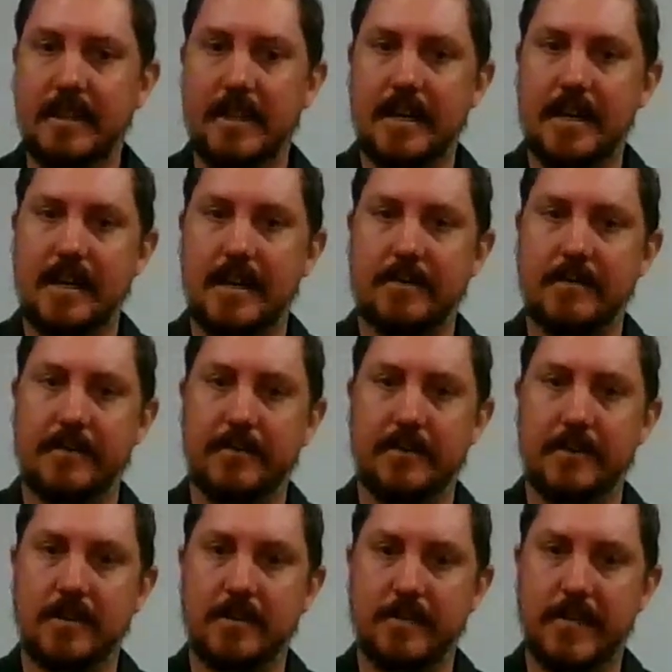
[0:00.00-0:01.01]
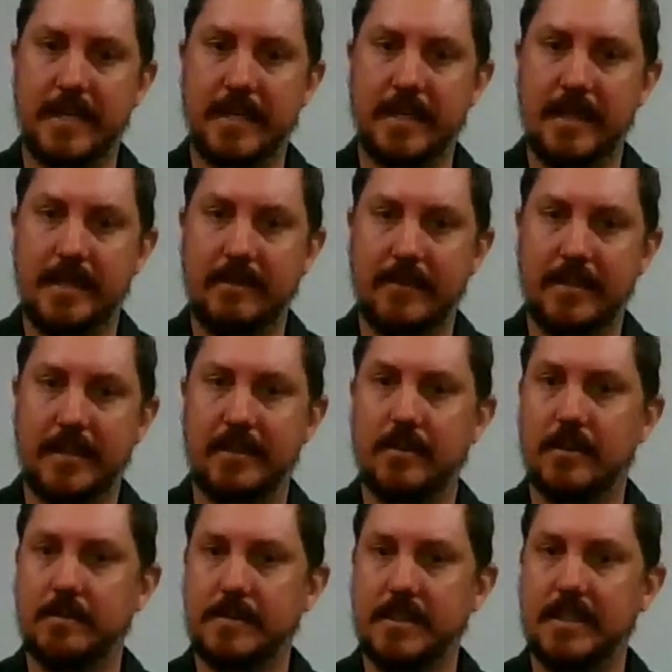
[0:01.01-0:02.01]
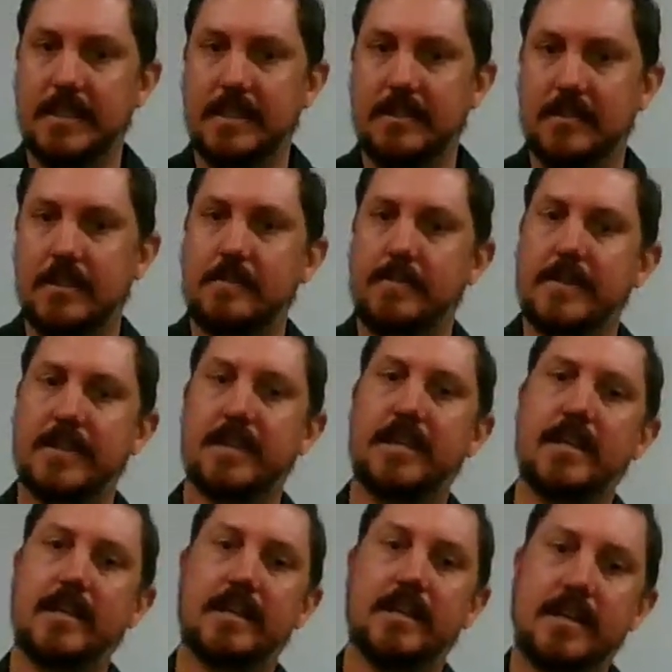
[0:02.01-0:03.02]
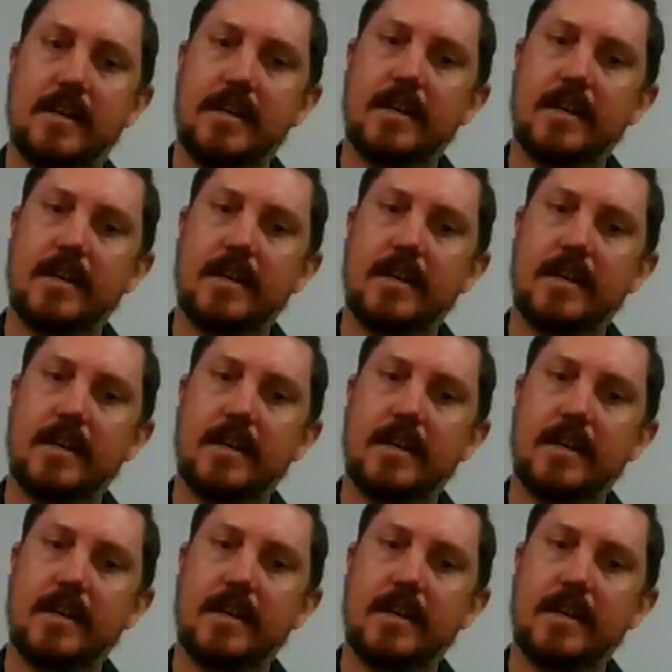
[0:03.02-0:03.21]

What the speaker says: if you've got big leafy crops and that type of thing.